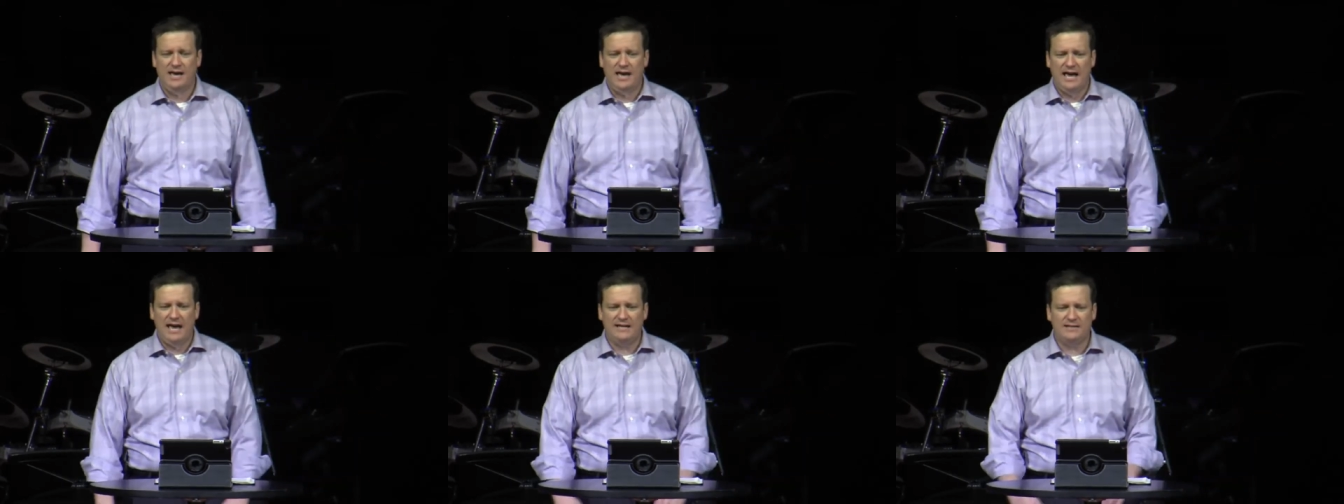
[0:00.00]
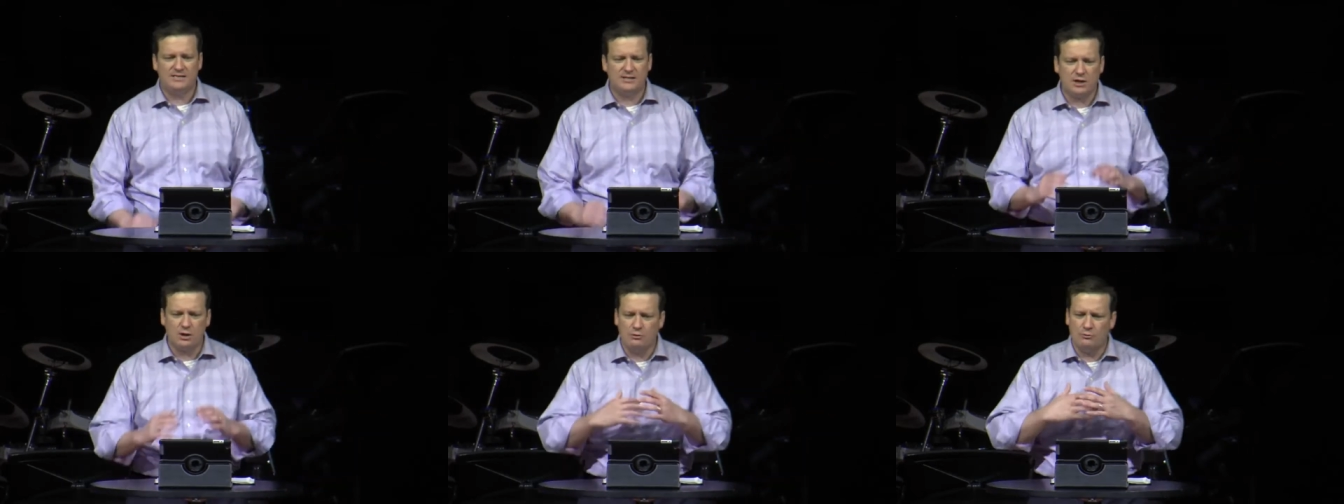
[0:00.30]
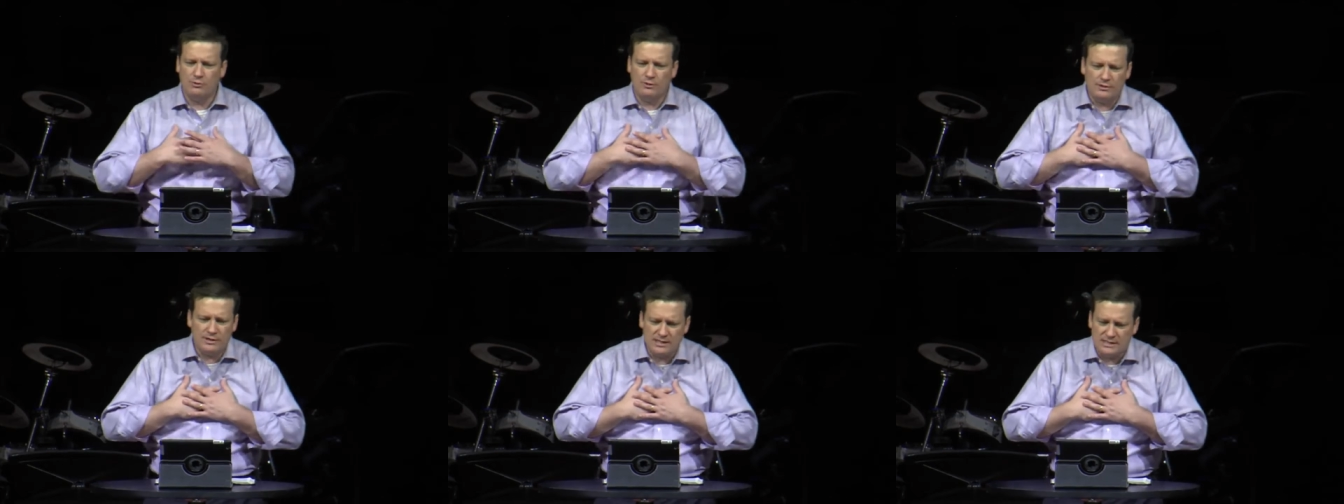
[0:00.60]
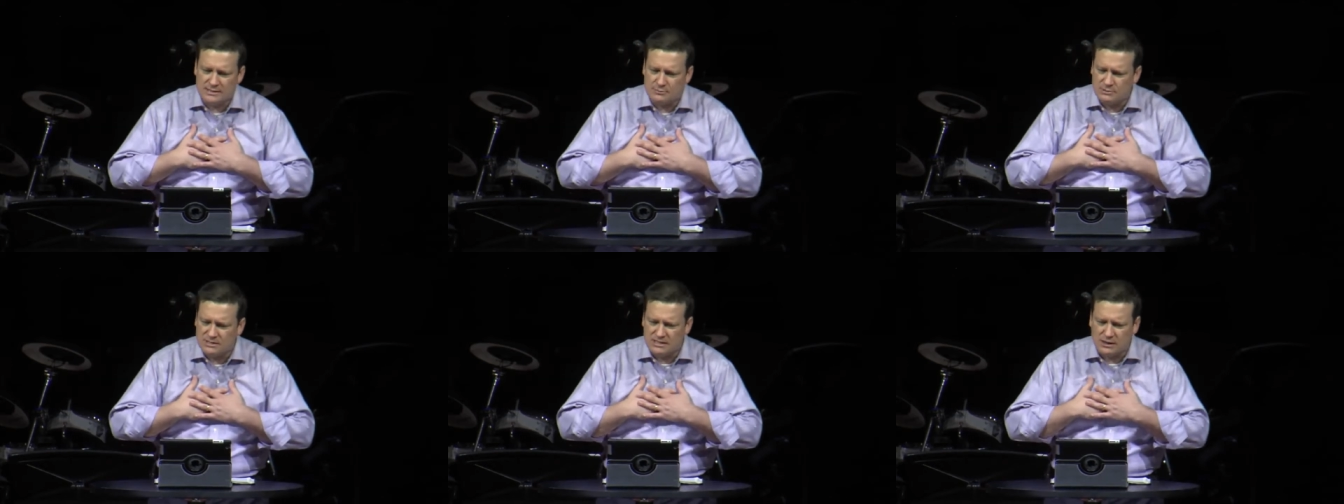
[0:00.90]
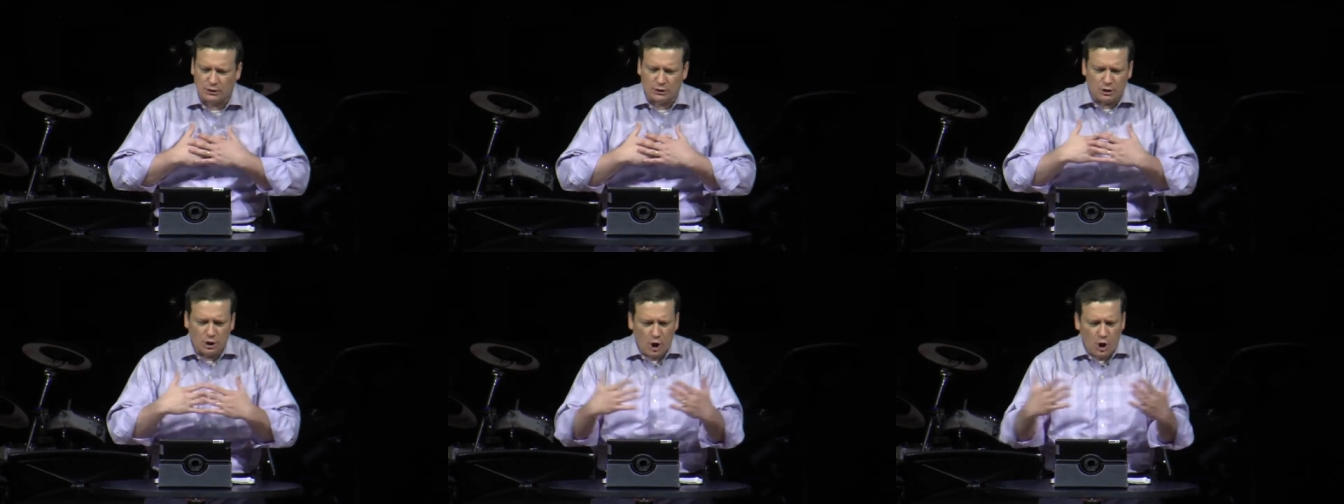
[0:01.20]
And so, this was a
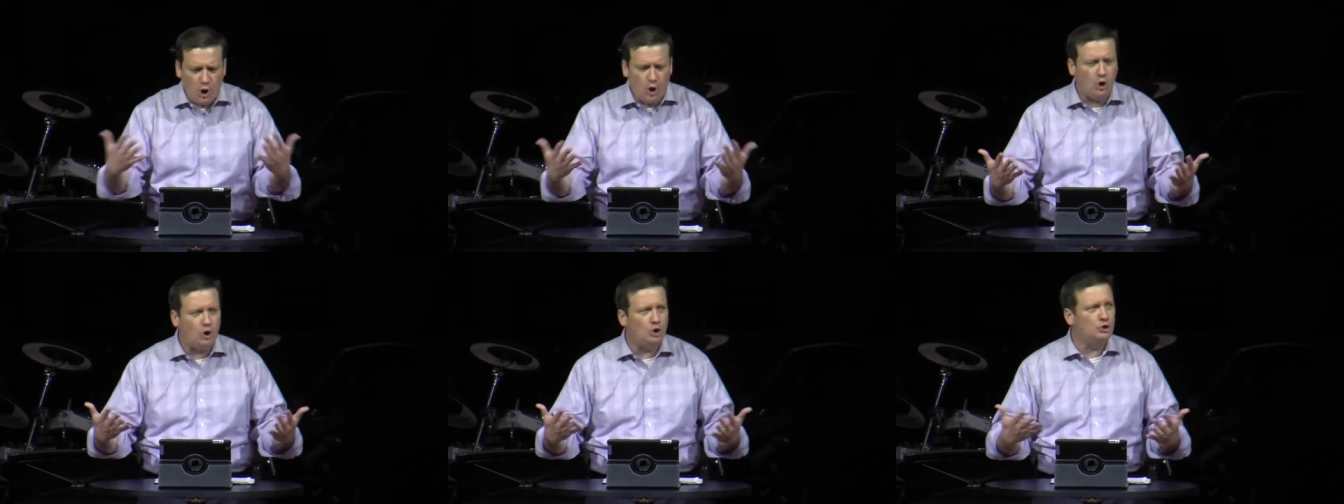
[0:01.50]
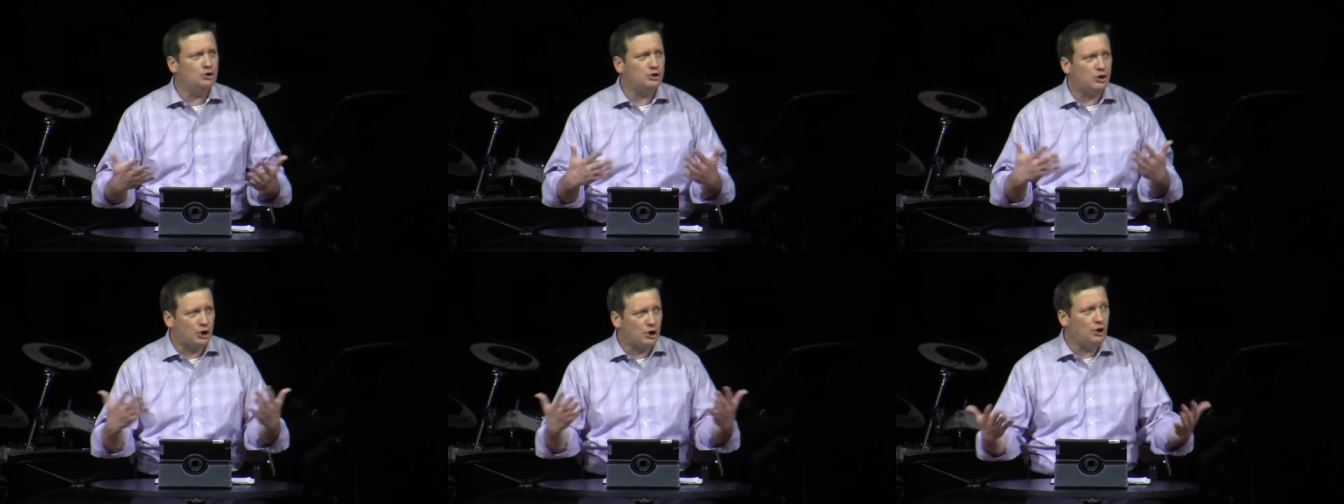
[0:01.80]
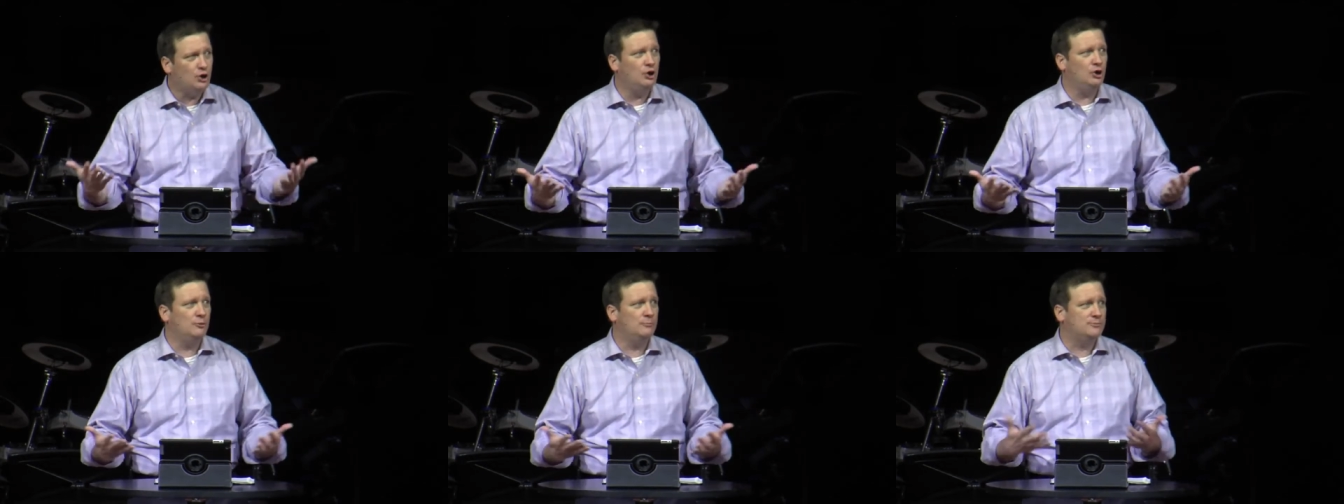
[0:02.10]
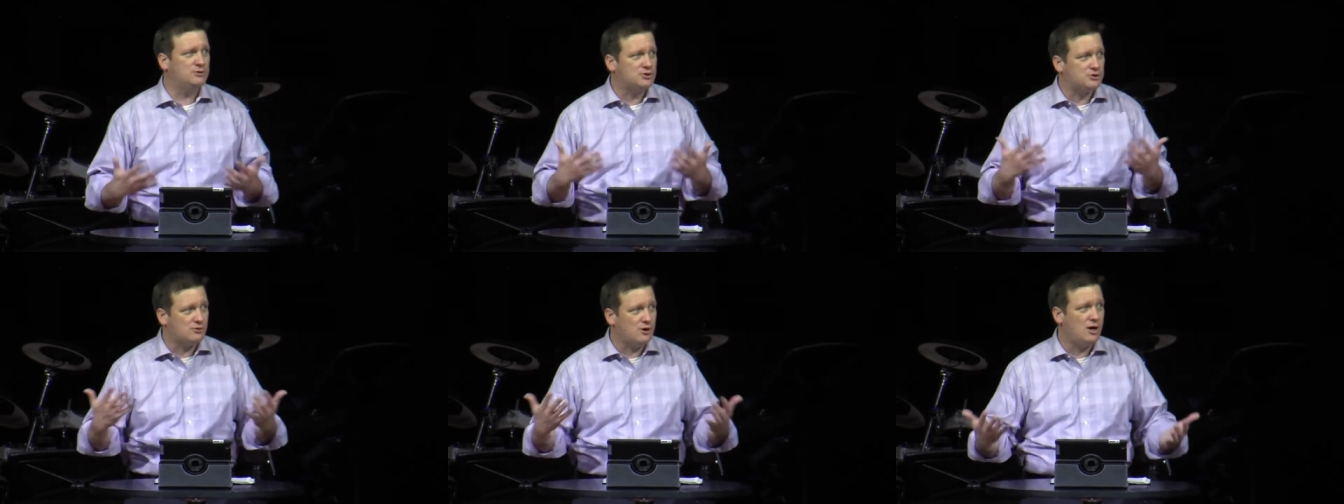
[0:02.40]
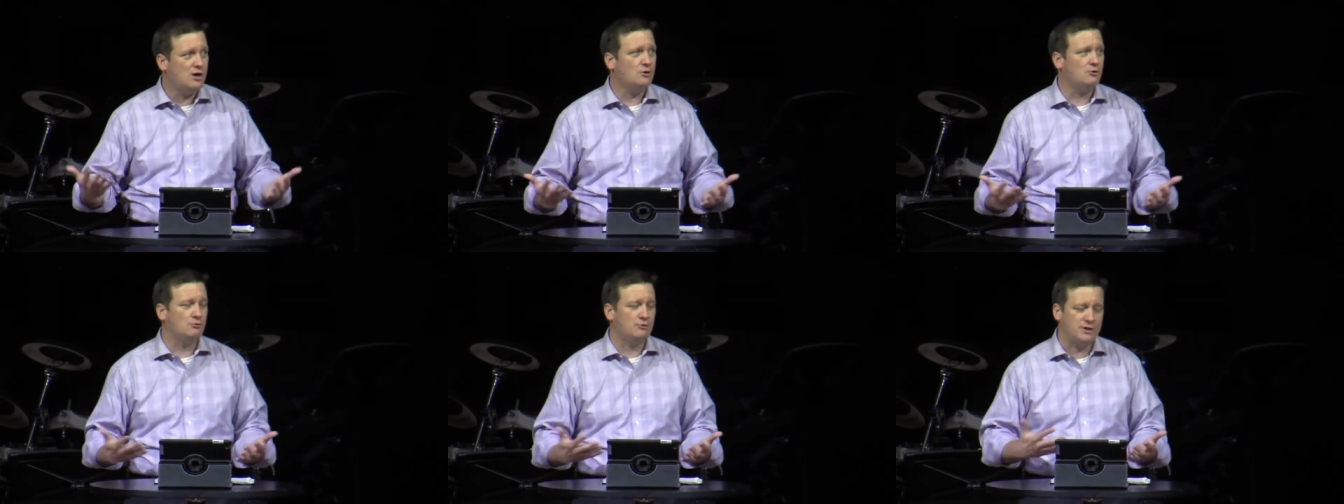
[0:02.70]
long term
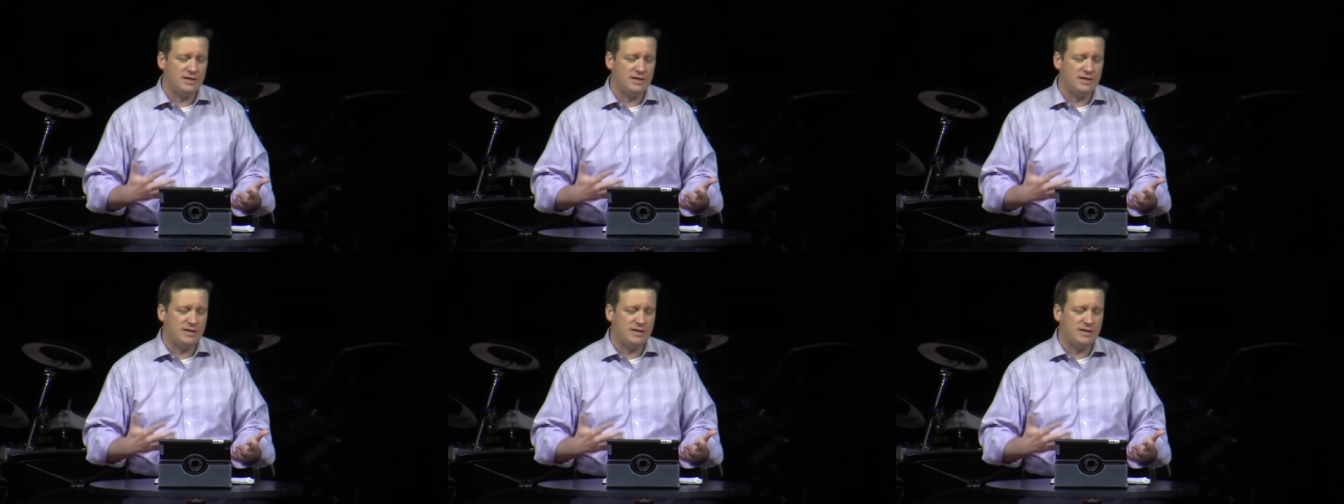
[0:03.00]
struggle.